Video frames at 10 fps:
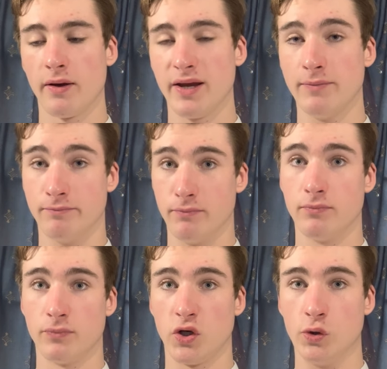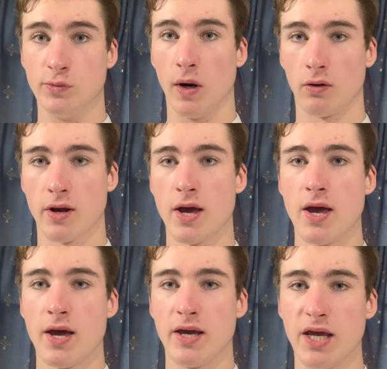in huge bulk.
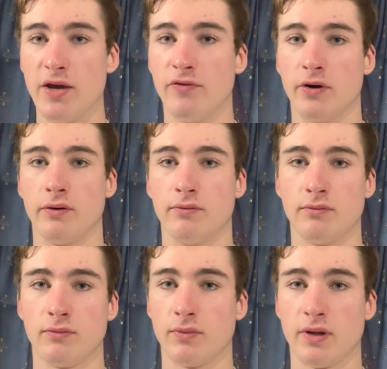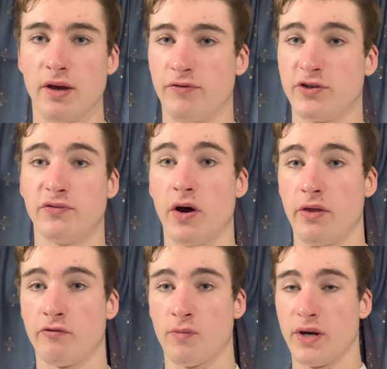Even if it's
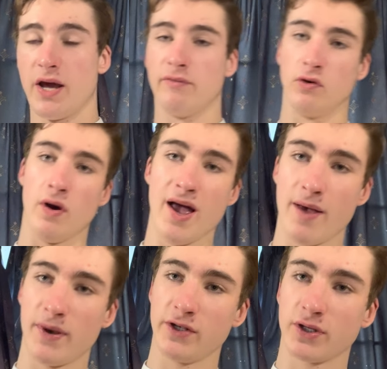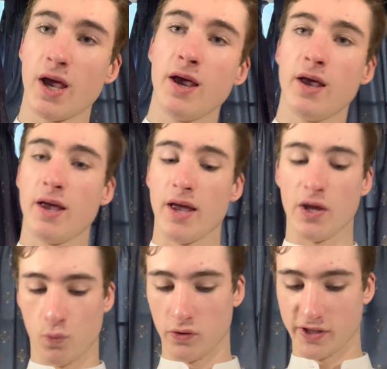further from a naval or airbase,
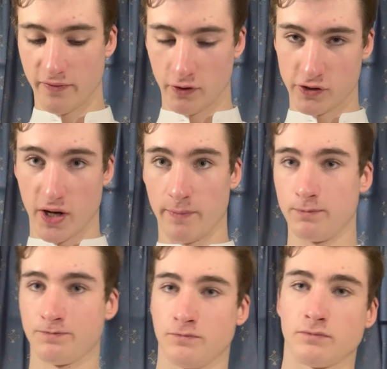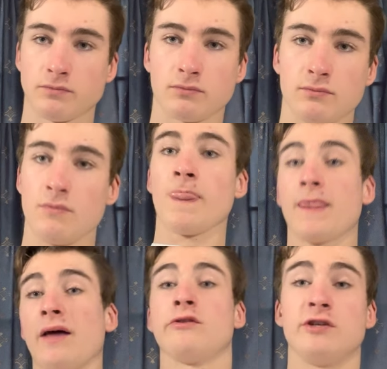it will save on time.
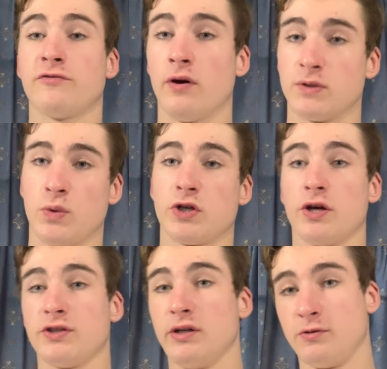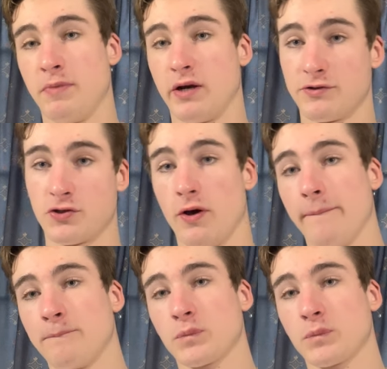And these firms, which are seen as big and slow,